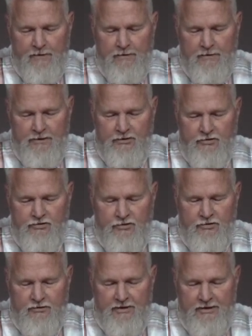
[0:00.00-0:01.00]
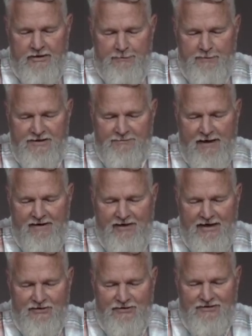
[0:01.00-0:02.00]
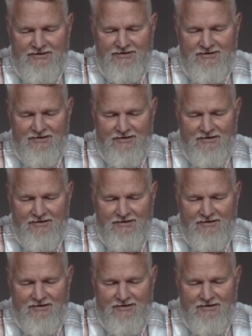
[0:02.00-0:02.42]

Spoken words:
And you drew the hippies by thousands.